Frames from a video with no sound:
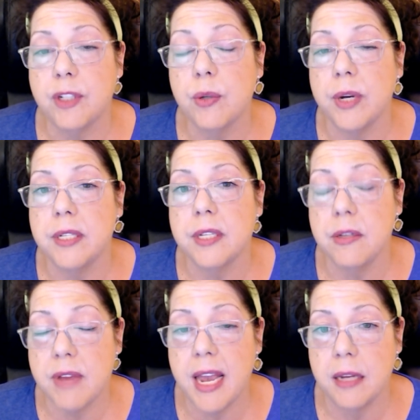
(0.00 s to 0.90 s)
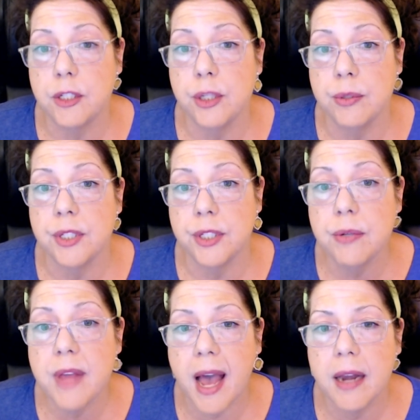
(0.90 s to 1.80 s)
choice and you can choose to
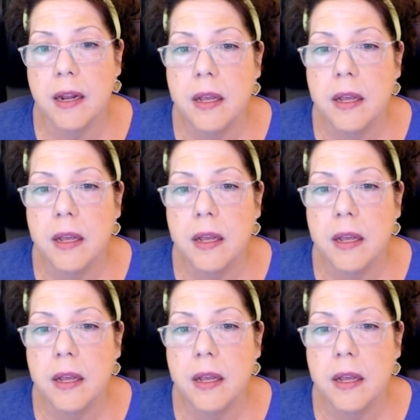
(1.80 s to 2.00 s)
do that.